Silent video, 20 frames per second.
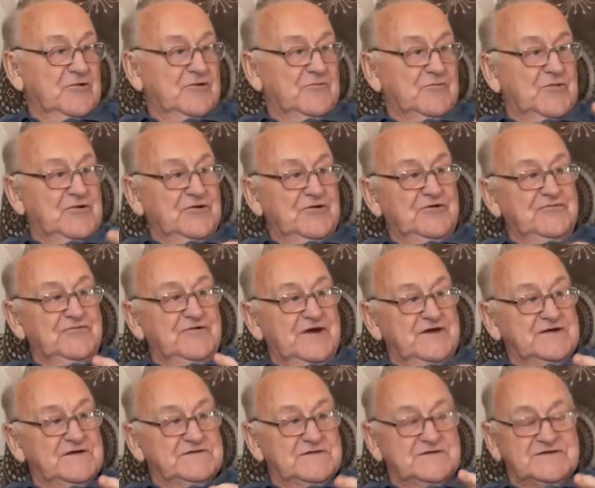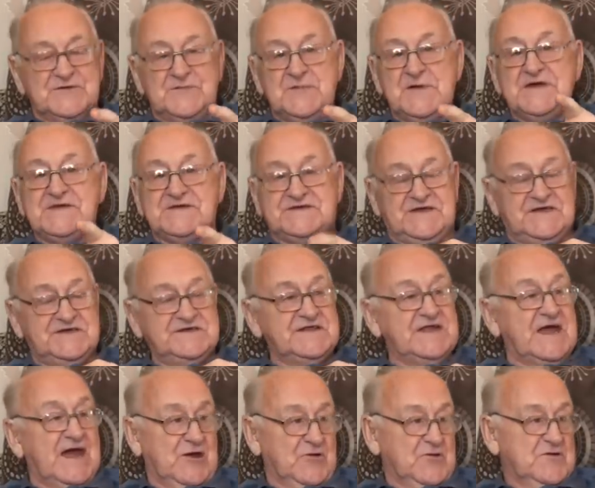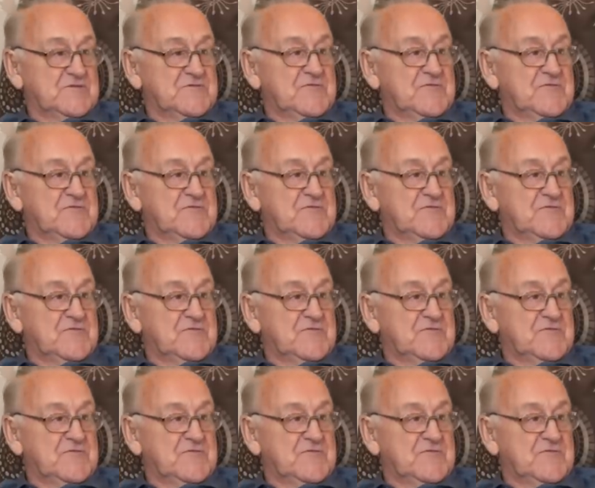Where Smith's is now.